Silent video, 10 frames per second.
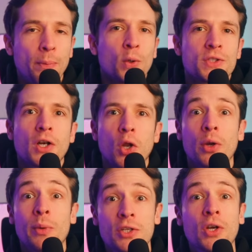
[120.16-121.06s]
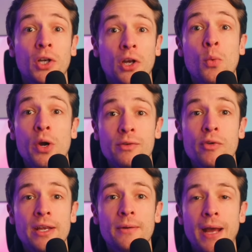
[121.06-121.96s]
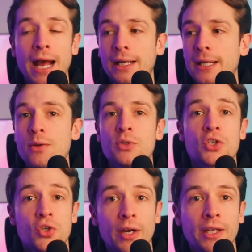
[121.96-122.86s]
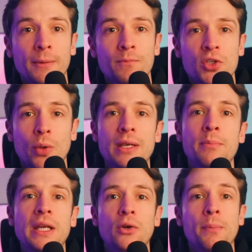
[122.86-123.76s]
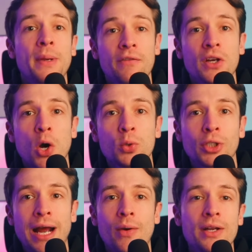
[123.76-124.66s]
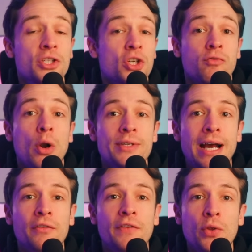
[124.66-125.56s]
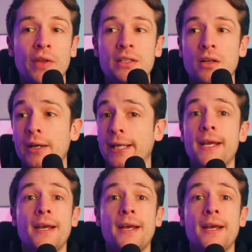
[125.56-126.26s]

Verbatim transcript: we paused the clock and we took a look at what he'd written. And he was a striker, so he'd been on a bit of a goal drought and had just wrote down a few things like,